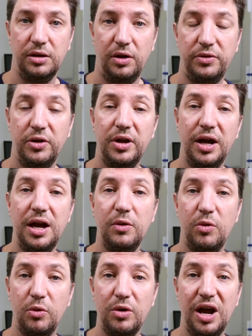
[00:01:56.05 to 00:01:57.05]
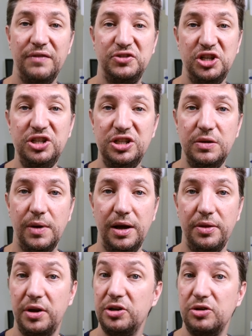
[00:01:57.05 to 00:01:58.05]
On the other hand, when we have
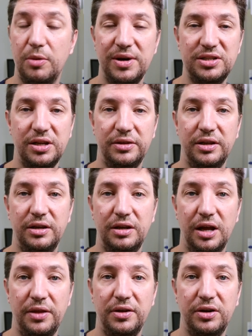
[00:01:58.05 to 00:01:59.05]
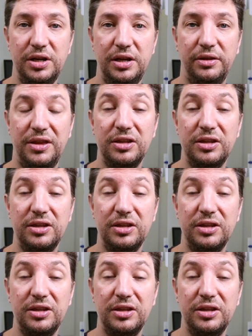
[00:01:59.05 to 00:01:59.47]
gingiva, there is no muscle underneath.